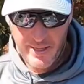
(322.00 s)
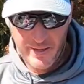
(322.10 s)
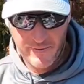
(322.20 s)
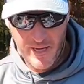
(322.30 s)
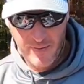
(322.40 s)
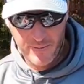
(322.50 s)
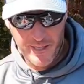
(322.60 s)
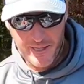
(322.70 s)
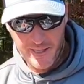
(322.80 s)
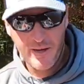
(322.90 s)
I've got
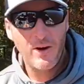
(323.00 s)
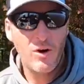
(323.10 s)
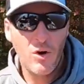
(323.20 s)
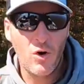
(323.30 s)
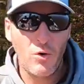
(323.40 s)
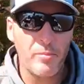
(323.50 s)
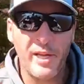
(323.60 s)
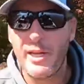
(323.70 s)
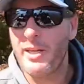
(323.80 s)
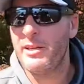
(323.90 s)
my
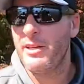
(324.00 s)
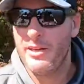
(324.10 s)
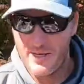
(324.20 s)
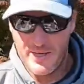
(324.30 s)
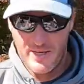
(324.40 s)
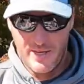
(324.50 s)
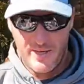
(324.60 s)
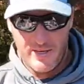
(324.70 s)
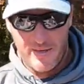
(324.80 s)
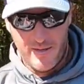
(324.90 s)
homemade
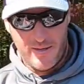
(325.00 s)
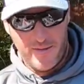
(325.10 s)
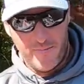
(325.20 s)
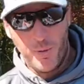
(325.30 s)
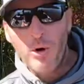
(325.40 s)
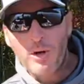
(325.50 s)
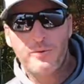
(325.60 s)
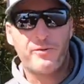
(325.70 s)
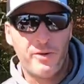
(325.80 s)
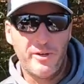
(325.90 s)
pork
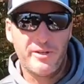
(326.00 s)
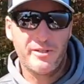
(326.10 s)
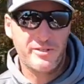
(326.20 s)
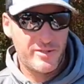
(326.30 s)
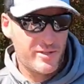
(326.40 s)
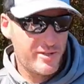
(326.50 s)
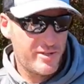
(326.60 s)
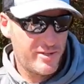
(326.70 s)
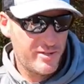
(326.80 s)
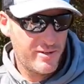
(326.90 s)
frogs
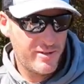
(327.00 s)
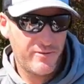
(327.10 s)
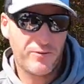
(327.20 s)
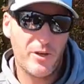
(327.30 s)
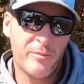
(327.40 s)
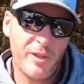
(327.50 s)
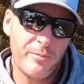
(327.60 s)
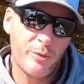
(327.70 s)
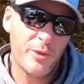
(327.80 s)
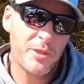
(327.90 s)
from the
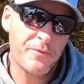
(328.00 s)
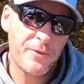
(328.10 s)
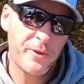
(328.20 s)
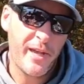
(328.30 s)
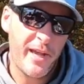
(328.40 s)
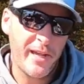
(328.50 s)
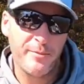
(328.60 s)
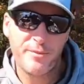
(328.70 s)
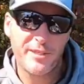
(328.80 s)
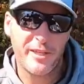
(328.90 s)
Bridgeford
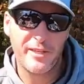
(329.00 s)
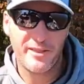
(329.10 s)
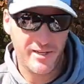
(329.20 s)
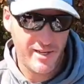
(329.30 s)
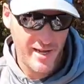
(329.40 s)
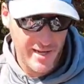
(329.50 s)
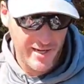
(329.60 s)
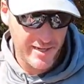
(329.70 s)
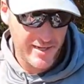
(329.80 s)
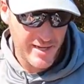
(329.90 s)
ham skin that I
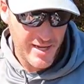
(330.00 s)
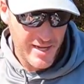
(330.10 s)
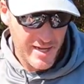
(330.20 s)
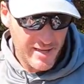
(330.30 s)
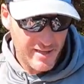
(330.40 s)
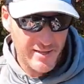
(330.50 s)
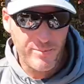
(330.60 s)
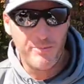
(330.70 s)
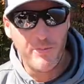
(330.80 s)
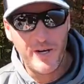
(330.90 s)
had. They've
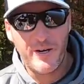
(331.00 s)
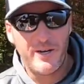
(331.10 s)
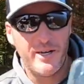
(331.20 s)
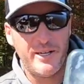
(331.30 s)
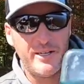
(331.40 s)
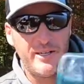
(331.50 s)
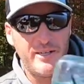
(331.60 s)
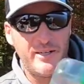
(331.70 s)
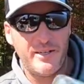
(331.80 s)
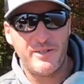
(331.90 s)
been marinating
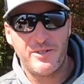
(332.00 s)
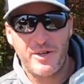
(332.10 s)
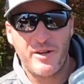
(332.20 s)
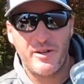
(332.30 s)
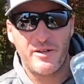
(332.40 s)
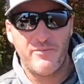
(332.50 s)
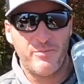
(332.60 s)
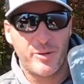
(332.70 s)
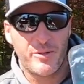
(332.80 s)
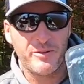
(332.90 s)
in a jar
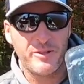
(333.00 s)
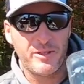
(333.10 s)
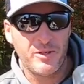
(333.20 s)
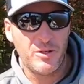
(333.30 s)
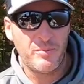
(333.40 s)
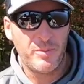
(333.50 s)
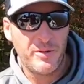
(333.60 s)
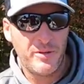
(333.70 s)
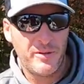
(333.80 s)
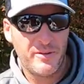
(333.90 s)
of Berkeley Gulp
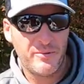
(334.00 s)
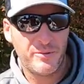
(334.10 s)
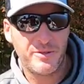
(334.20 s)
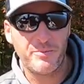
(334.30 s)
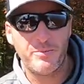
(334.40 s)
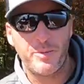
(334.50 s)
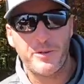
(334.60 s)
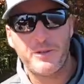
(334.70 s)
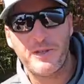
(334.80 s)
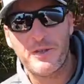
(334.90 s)
with some
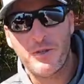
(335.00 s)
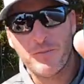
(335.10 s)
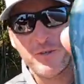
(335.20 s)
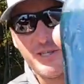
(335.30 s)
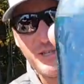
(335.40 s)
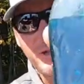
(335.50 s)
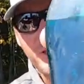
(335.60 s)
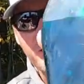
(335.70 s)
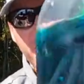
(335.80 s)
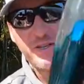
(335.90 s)
Berkeley Gulp
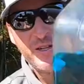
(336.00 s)
leeches